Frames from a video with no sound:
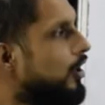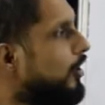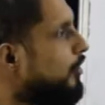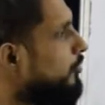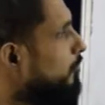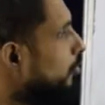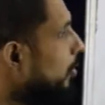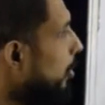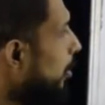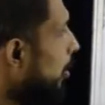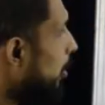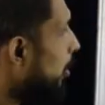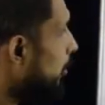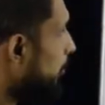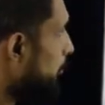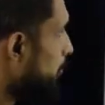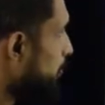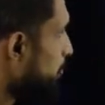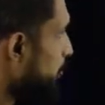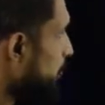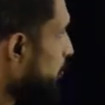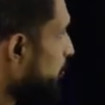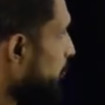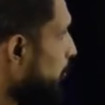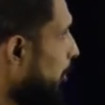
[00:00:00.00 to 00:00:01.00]

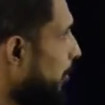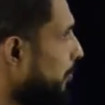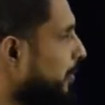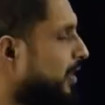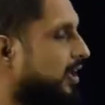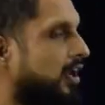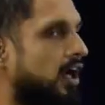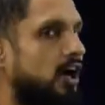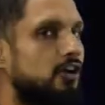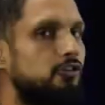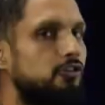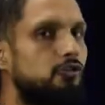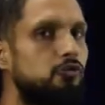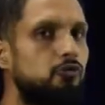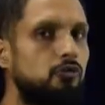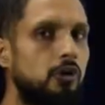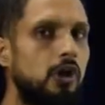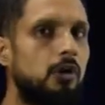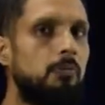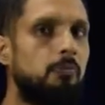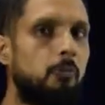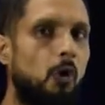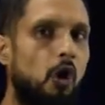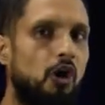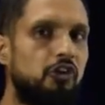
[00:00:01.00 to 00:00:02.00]
So from cluster
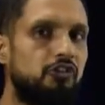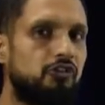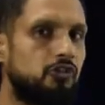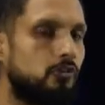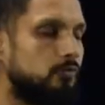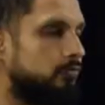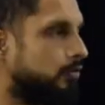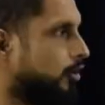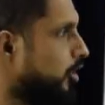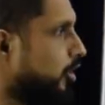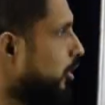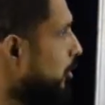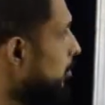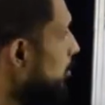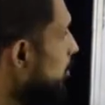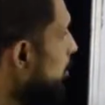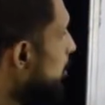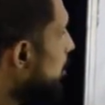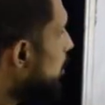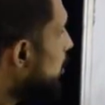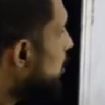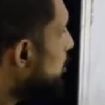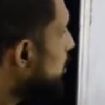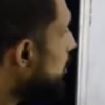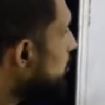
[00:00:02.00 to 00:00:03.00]
point of view,
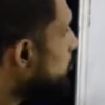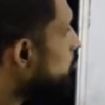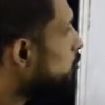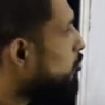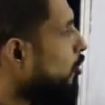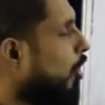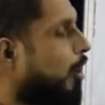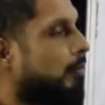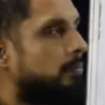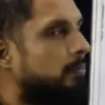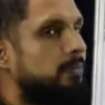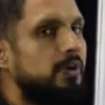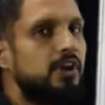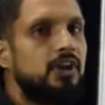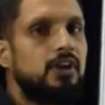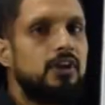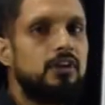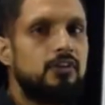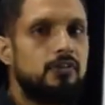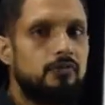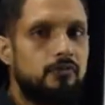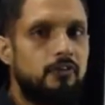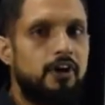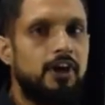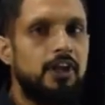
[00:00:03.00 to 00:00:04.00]
this topic
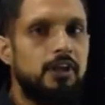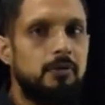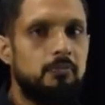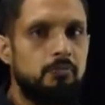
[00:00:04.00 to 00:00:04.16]
is very